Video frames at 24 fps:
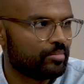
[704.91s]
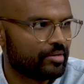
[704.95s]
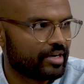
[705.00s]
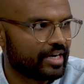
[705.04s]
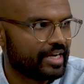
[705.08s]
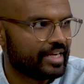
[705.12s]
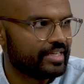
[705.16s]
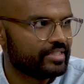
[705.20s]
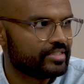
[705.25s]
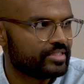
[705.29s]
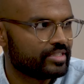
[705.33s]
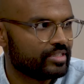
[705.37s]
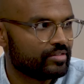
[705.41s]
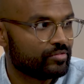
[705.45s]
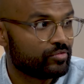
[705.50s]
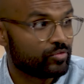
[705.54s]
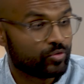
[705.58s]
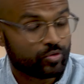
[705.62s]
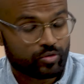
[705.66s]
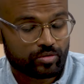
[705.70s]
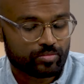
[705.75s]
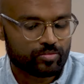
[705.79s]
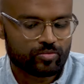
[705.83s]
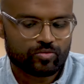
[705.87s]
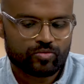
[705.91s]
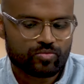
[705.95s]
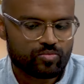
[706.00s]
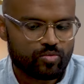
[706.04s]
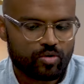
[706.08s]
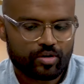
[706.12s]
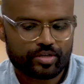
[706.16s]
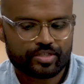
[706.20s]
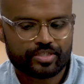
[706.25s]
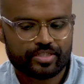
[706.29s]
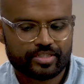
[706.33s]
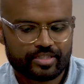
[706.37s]
brands and affordable
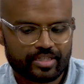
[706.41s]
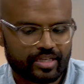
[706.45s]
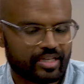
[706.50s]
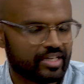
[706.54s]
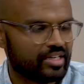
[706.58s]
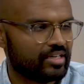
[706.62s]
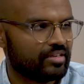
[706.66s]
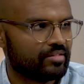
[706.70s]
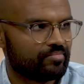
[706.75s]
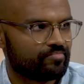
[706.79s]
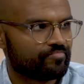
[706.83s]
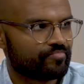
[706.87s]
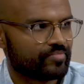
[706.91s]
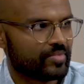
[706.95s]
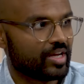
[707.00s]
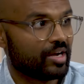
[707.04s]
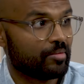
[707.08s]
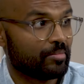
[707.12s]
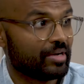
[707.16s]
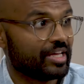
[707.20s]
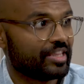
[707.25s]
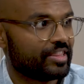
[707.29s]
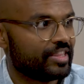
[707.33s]
watches are my